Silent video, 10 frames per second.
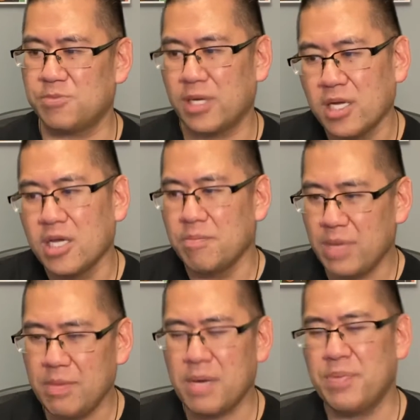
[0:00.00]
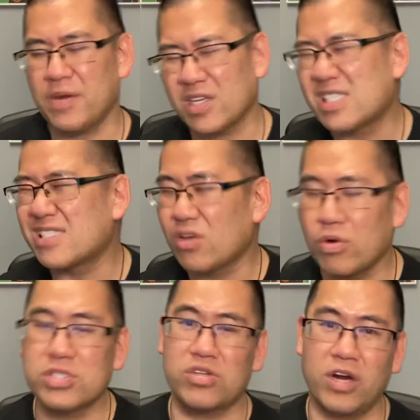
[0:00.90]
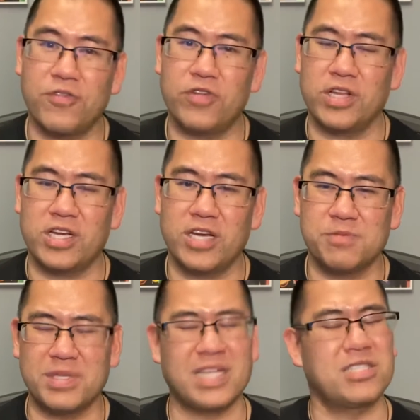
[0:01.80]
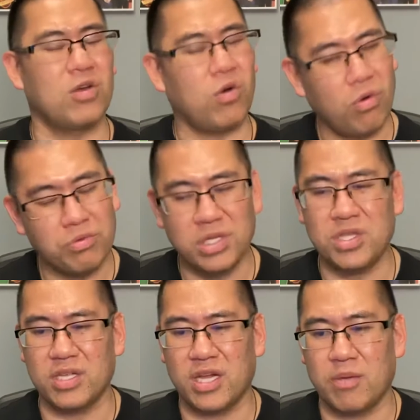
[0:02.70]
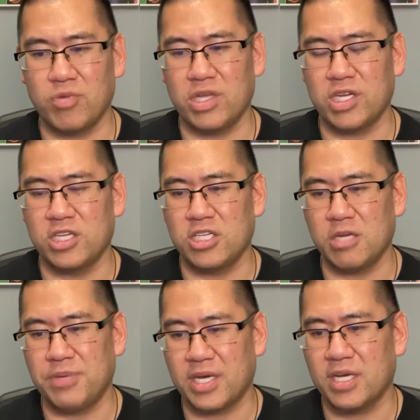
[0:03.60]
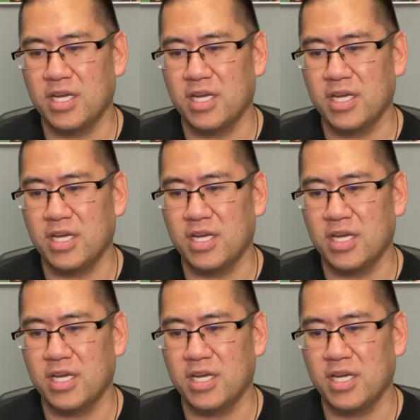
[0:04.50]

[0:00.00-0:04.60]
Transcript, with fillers: But maybe a bit of a slow start for the Canucks, but that's the only thing that I'm really going to nitpick